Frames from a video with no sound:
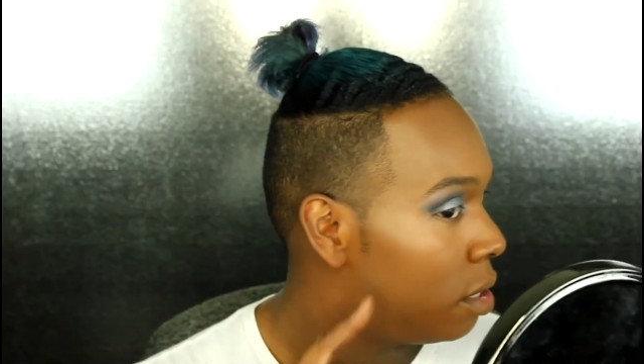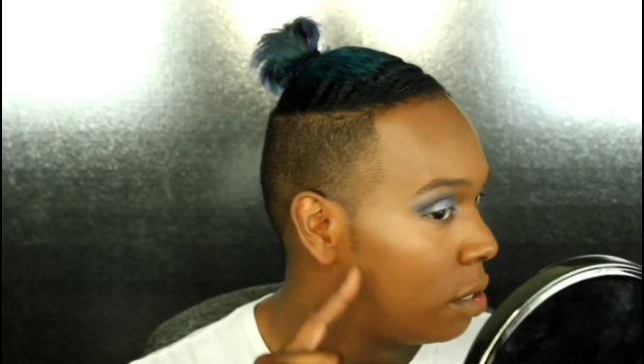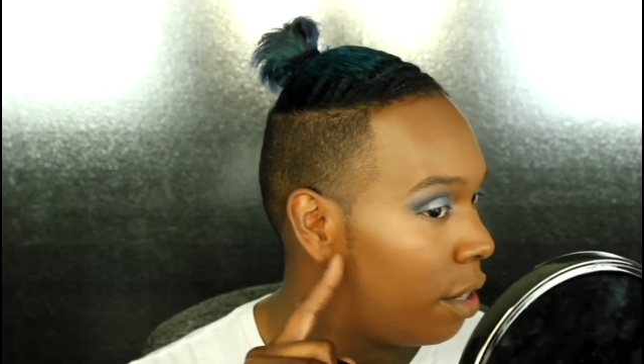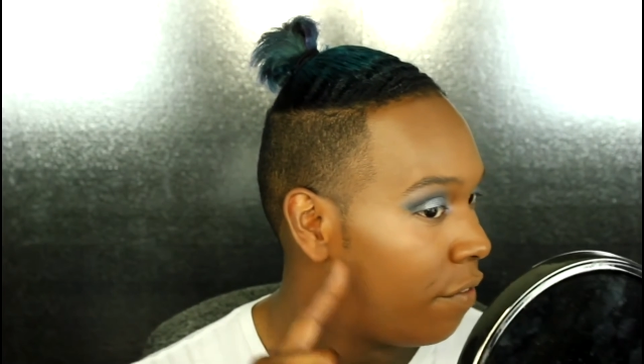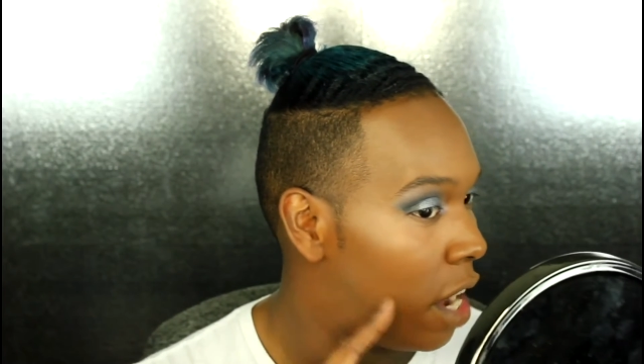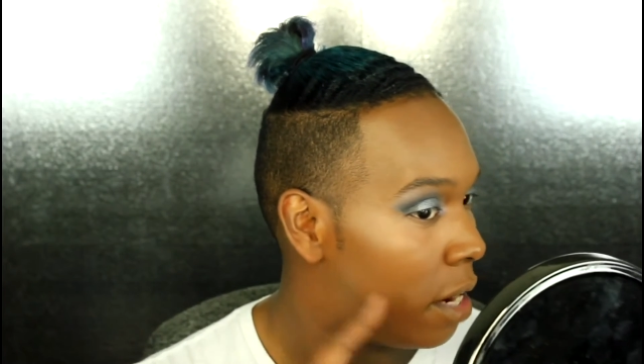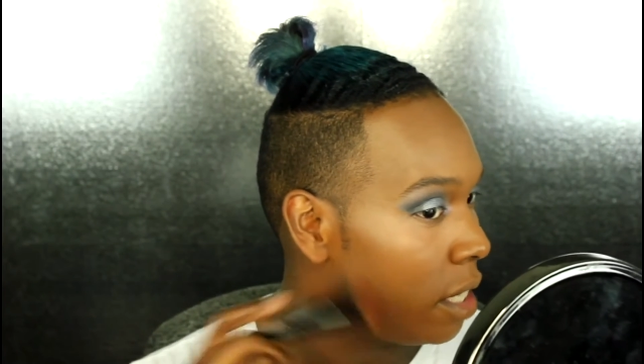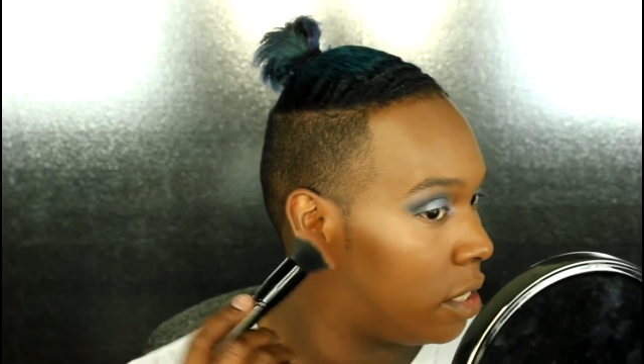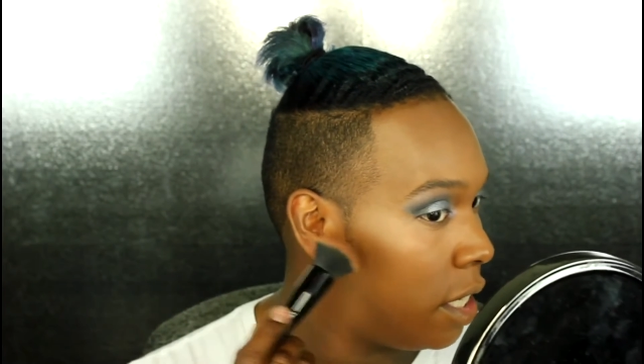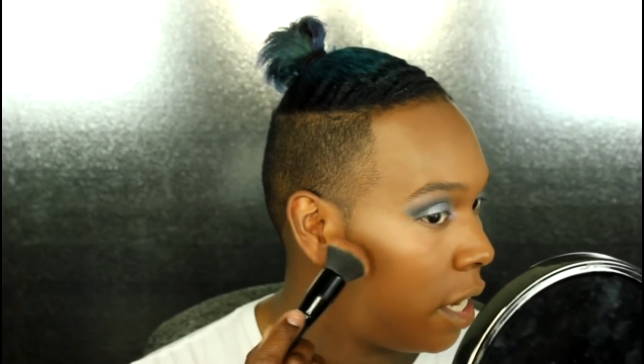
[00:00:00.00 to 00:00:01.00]
to so find
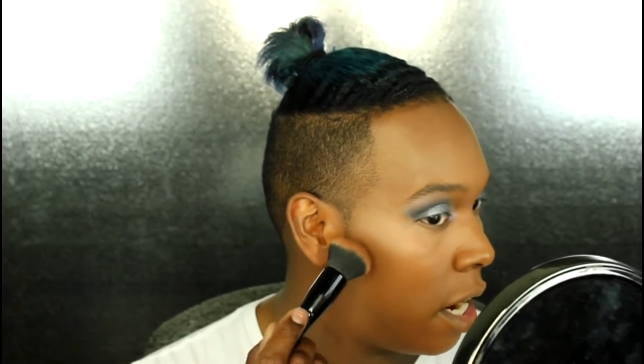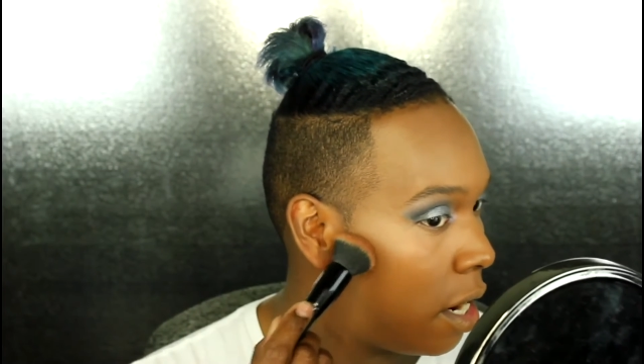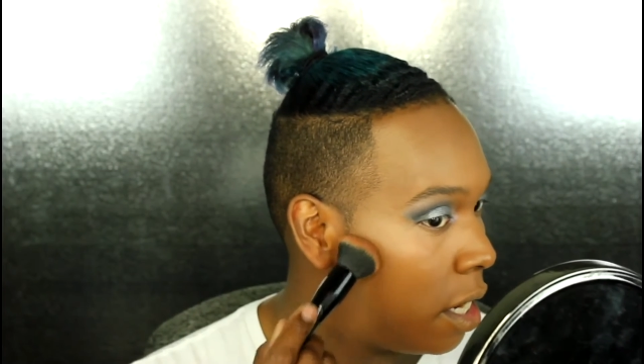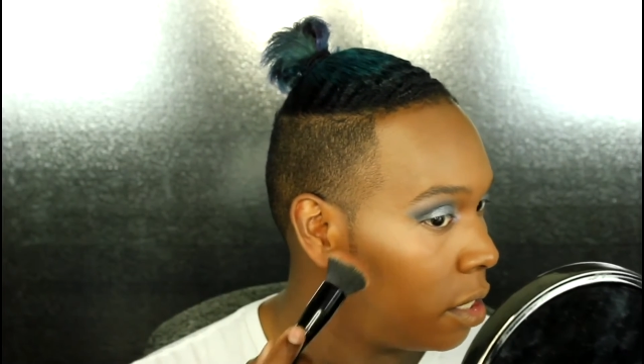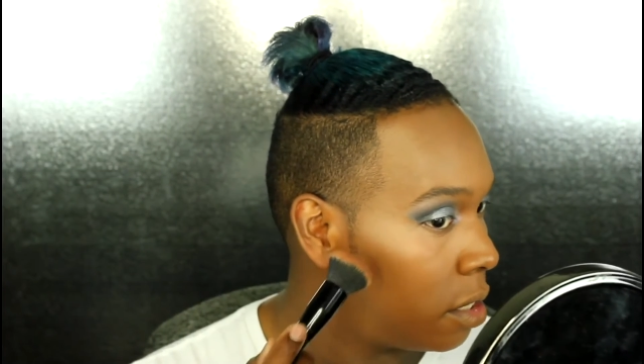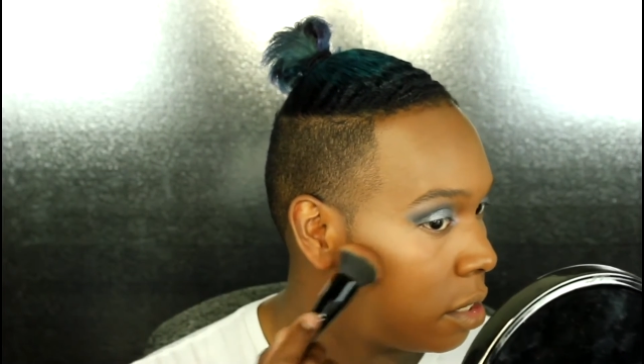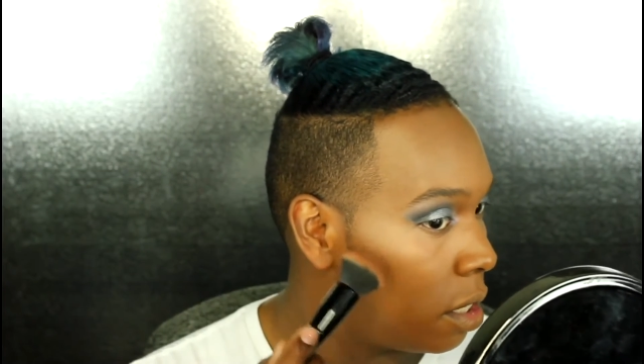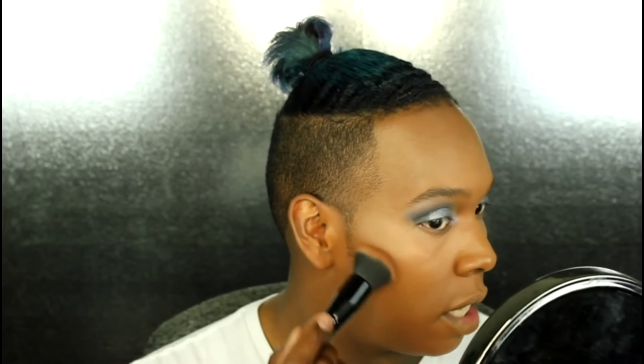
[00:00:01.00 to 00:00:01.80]
that cheek area and just